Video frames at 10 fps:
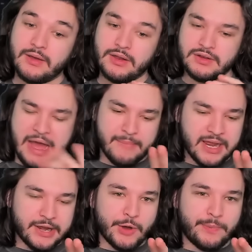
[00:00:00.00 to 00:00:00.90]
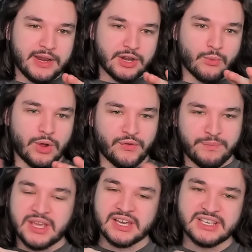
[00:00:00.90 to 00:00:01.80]
not make an opening your Wolf,
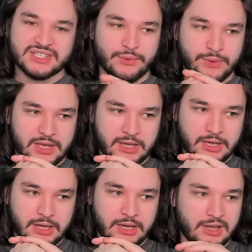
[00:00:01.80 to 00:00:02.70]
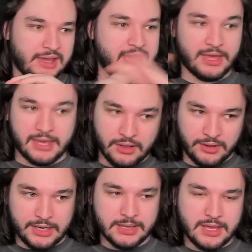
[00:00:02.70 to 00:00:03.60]
because we can't heal
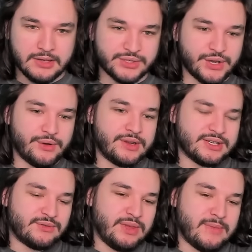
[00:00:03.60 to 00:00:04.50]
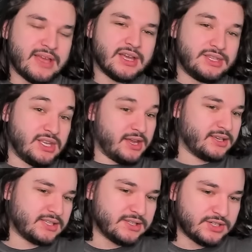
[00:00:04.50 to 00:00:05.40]
anything, so it doesn't really make a ton of
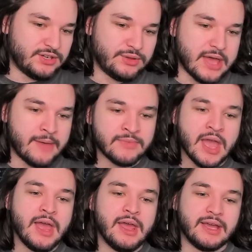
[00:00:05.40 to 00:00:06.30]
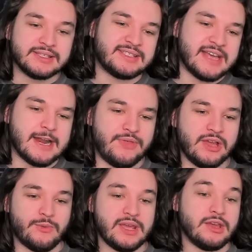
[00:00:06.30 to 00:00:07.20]
sense to do that. Instead, I
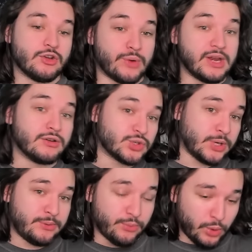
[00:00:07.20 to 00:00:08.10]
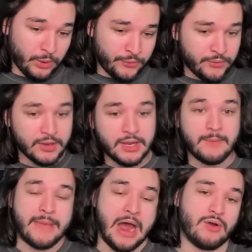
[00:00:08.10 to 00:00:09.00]
think we Greedo trade with Wolf,
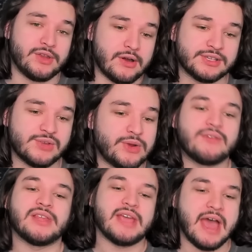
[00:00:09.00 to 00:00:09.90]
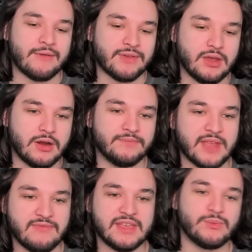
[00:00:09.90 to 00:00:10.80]
power the dark side, whatever they have here,
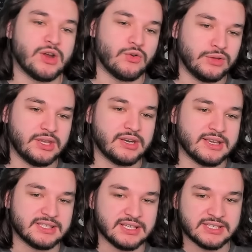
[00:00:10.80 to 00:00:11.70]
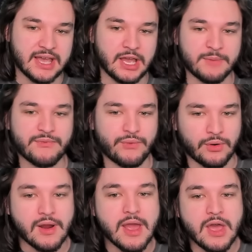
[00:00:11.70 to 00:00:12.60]
and then we are really nicely set up
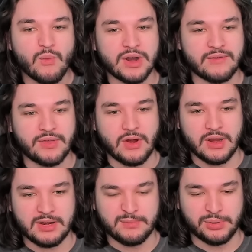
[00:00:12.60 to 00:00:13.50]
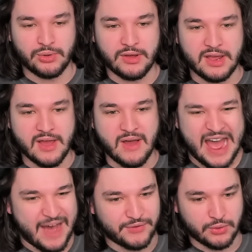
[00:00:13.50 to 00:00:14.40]
for whatever they're going to deploy
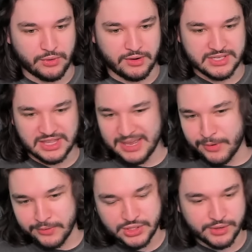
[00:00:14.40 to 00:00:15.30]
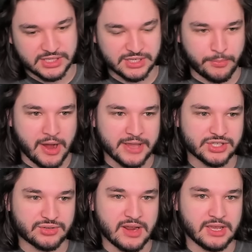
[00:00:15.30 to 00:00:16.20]
afterwards. I think I'm going to resource the surprise
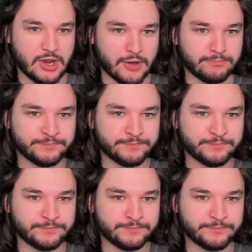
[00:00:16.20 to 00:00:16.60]
strike here.